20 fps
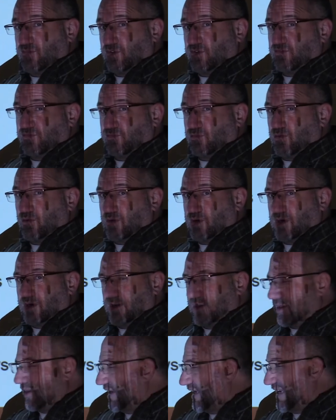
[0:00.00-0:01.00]
first
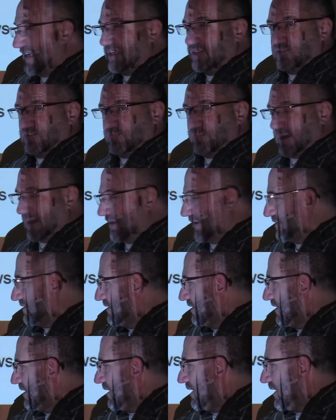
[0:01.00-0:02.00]
floor heated
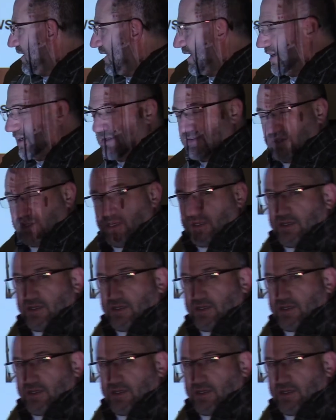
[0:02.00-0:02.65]
space and the